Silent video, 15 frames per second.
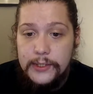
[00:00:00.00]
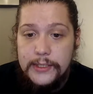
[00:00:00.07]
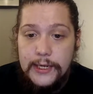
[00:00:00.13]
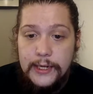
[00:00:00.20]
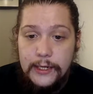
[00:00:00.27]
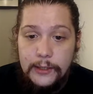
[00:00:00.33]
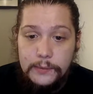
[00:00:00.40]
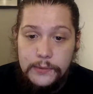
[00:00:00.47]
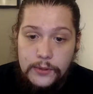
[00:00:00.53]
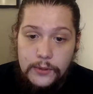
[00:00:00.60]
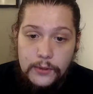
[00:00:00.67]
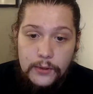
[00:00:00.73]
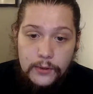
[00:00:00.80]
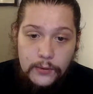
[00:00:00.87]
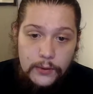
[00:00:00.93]
went
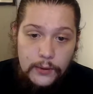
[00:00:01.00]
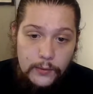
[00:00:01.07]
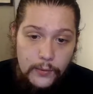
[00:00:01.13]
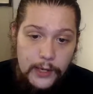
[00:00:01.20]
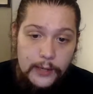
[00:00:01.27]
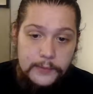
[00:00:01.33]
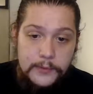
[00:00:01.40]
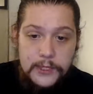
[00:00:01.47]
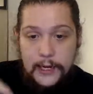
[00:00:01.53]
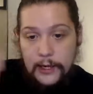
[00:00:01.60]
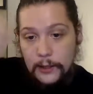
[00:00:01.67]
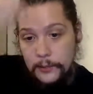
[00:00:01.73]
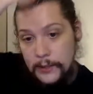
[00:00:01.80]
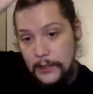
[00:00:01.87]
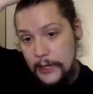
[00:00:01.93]
up to
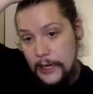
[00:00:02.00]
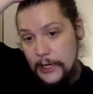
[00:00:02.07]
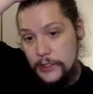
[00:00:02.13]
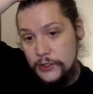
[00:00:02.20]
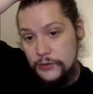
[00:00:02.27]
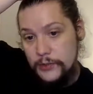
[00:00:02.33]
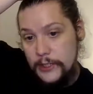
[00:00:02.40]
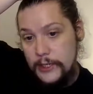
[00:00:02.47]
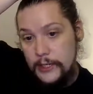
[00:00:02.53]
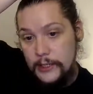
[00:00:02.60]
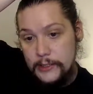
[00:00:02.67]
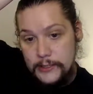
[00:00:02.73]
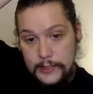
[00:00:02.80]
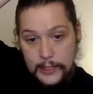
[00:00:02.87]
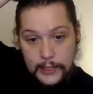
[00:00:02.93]
help Haj
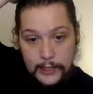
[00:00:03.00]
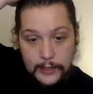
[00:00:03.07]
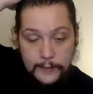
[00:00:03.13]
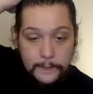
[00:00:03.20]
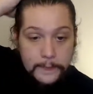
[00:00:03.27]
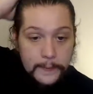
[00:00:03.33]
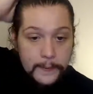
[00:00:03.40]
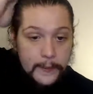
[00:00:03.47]
Rida, saying,